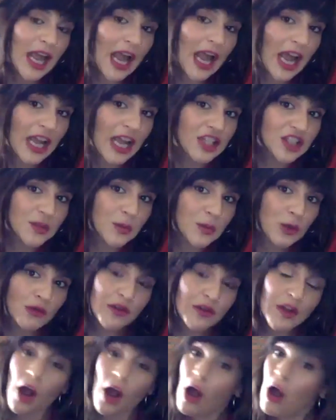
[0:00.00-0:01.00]
and just move
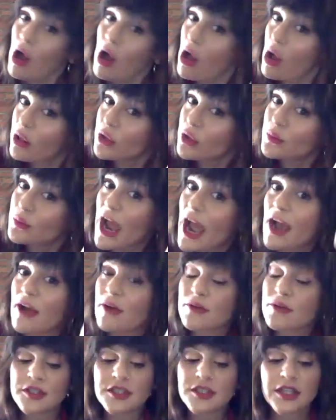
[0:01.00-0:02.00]
it all
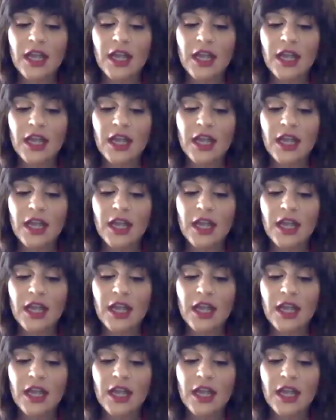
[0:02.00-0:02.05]
around.